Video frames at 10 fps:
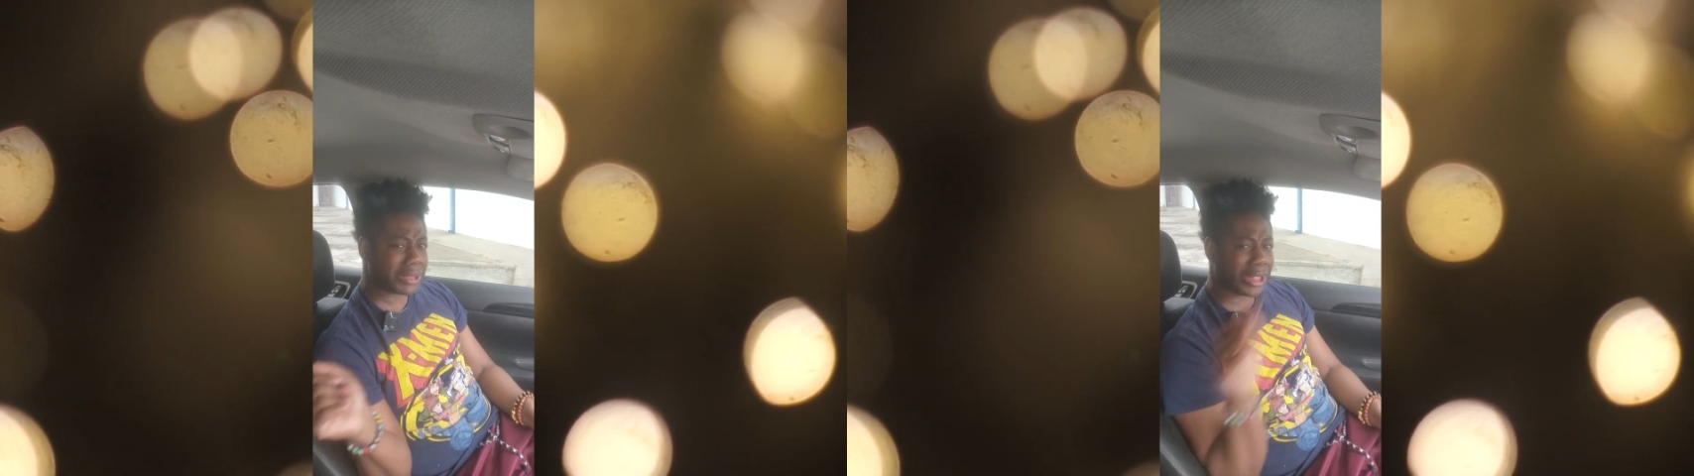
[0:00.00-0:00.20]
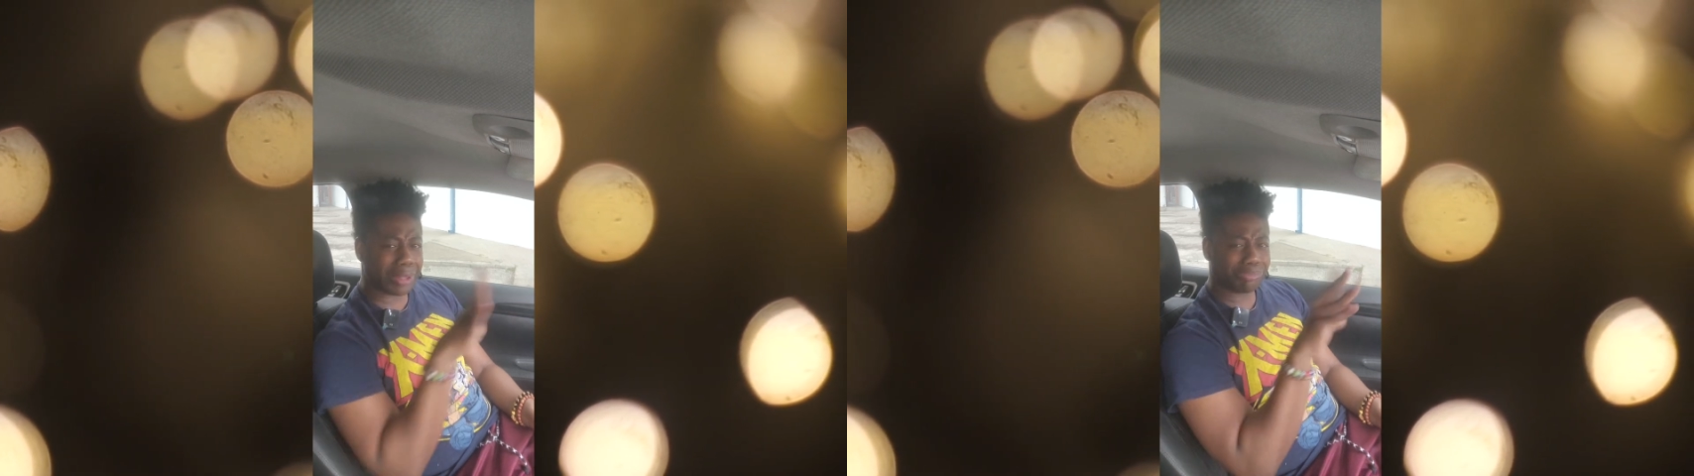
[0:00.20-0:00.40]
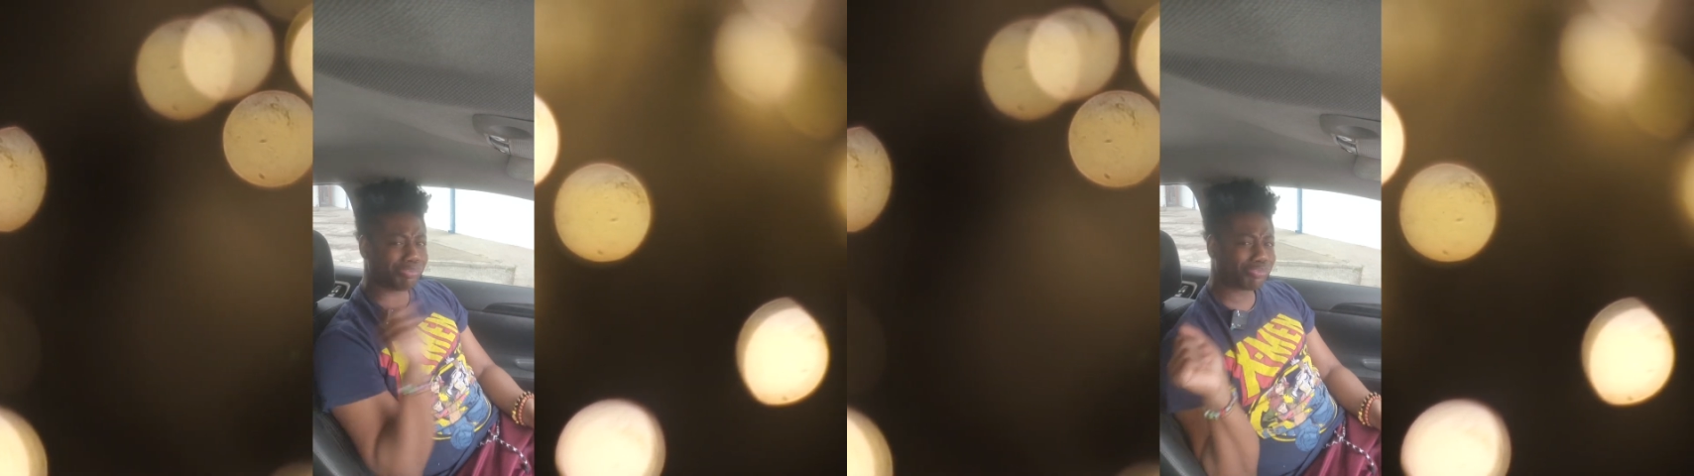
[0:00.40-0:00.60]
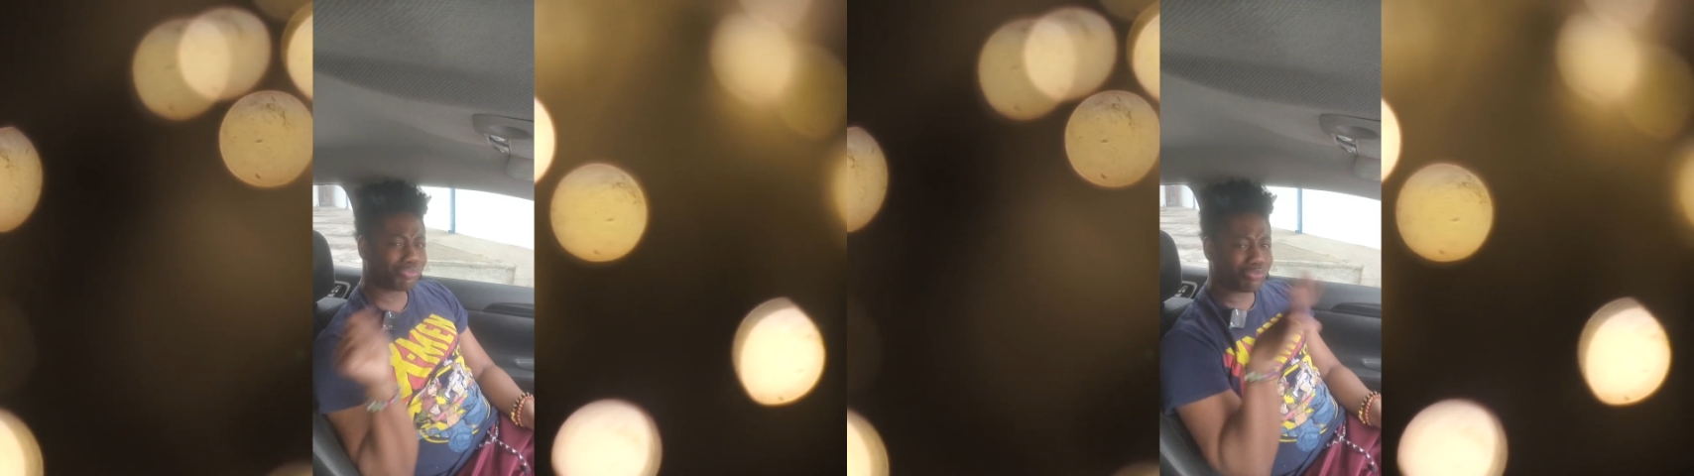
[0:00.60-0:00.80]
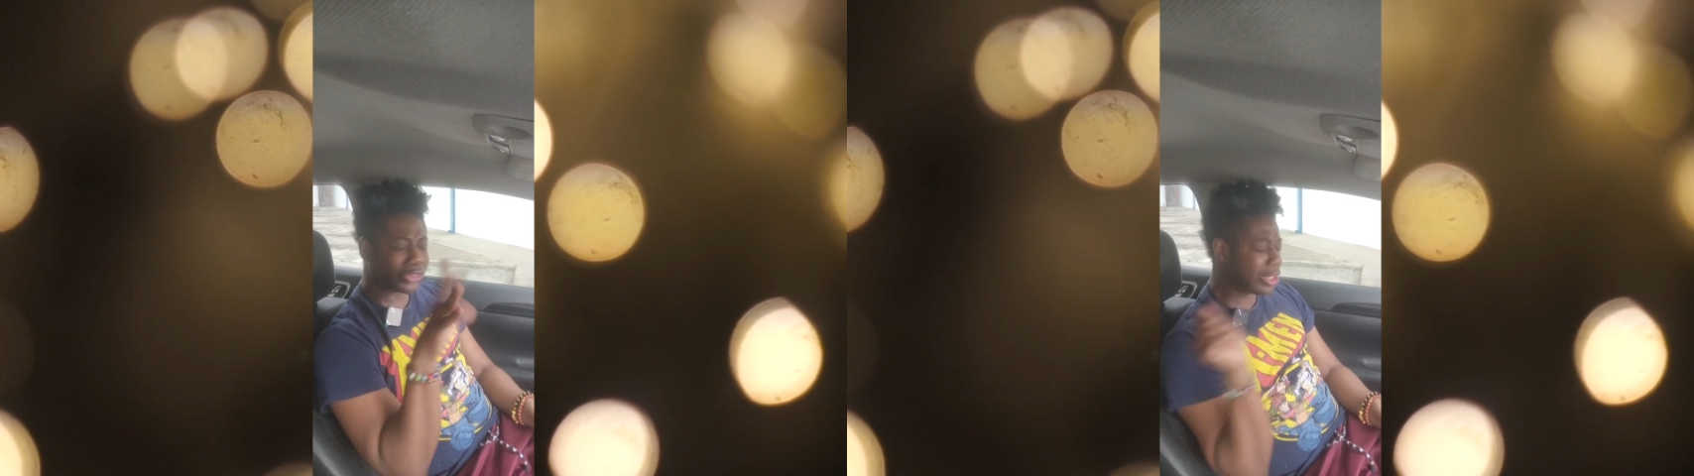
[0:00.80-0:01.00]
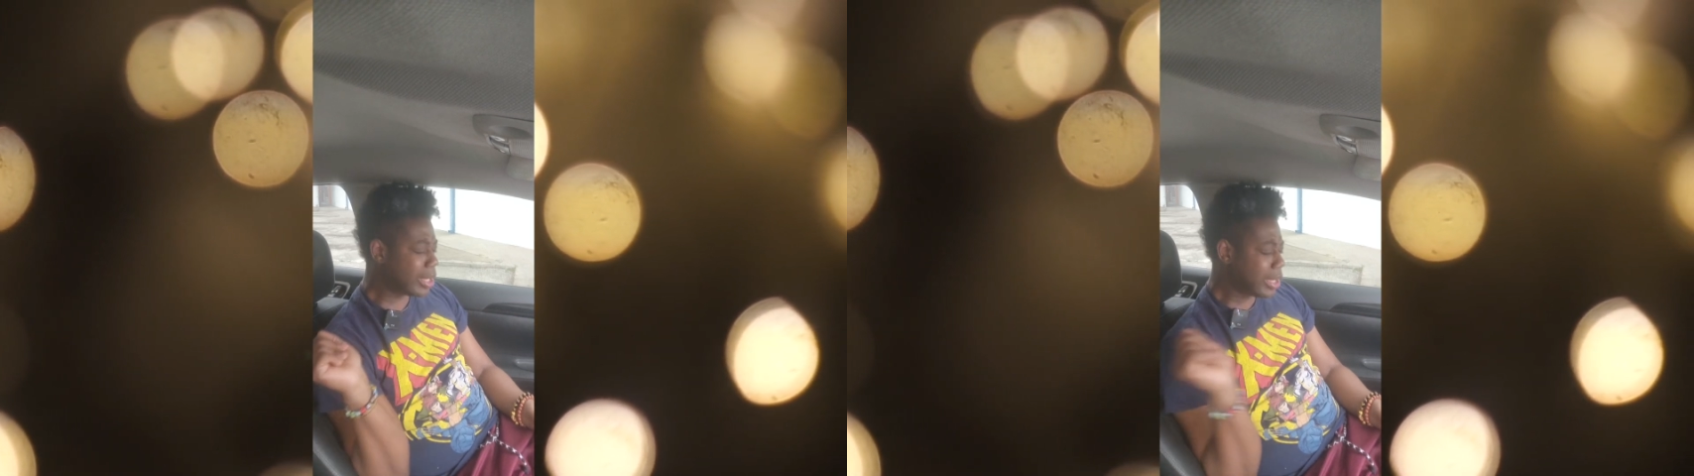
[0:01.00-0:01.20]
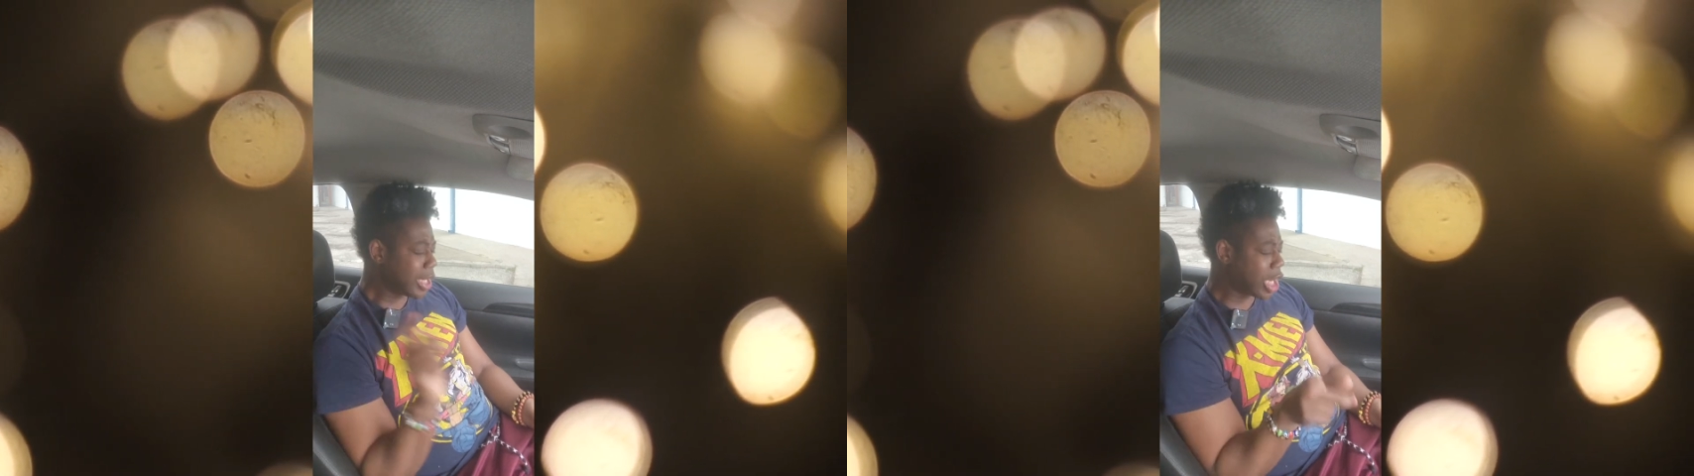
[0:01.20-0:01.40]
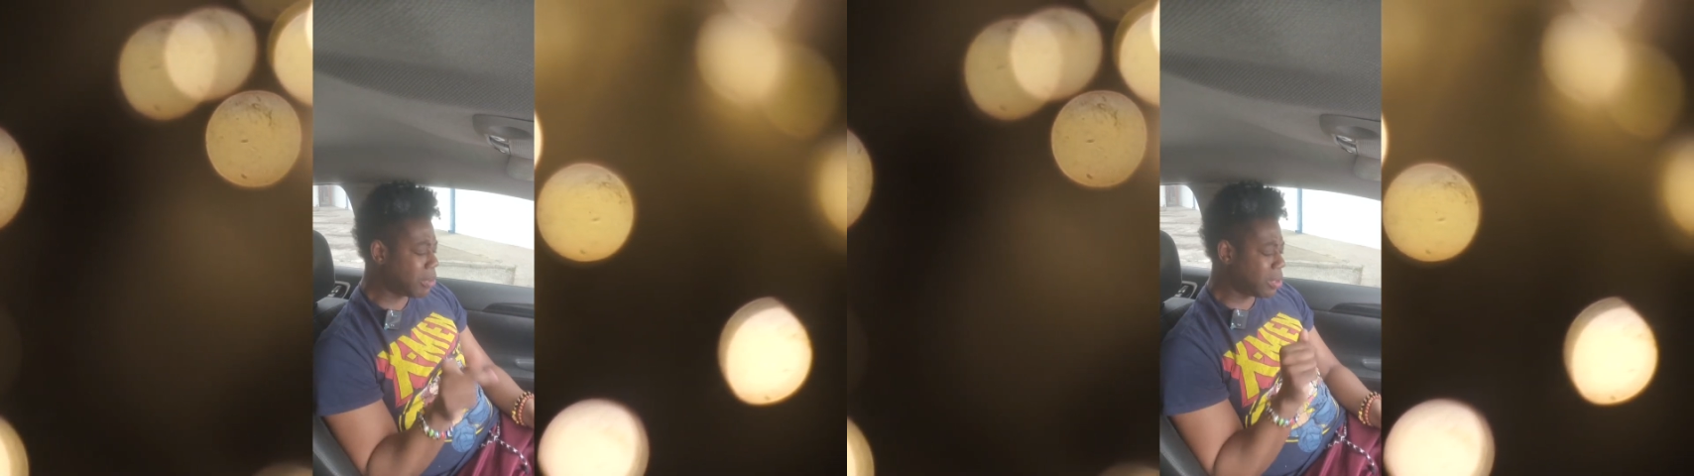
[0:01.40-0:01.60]
saying?
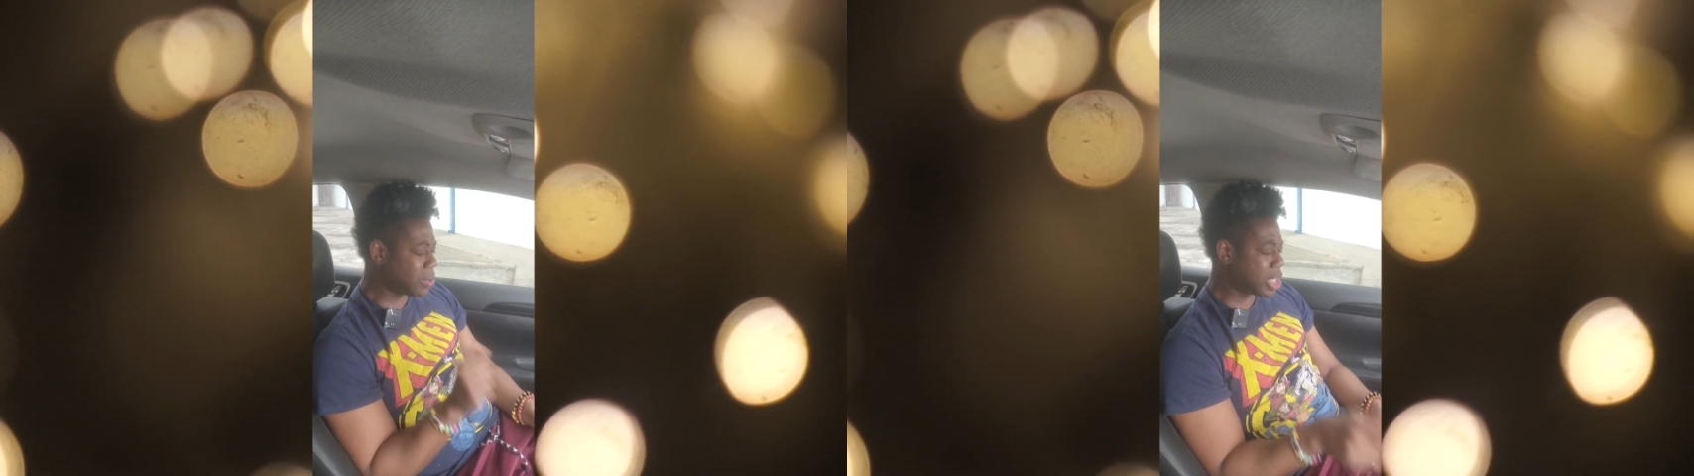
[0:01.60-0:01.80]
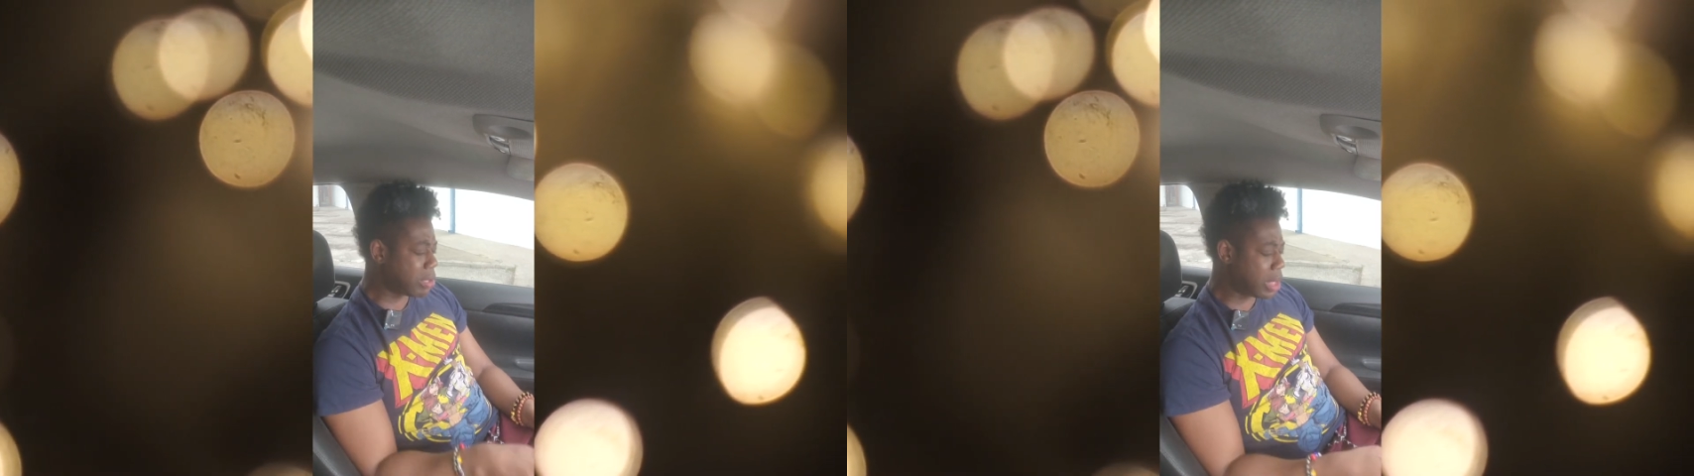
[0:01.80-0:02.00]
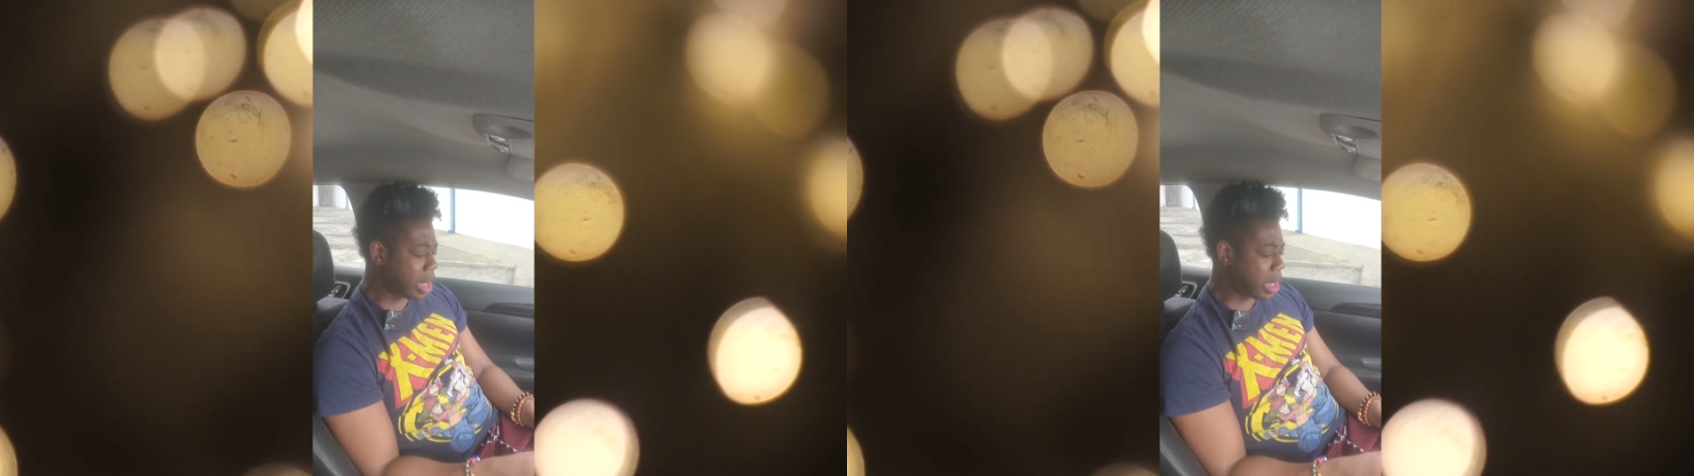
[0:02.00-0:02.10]
They're coming with y'all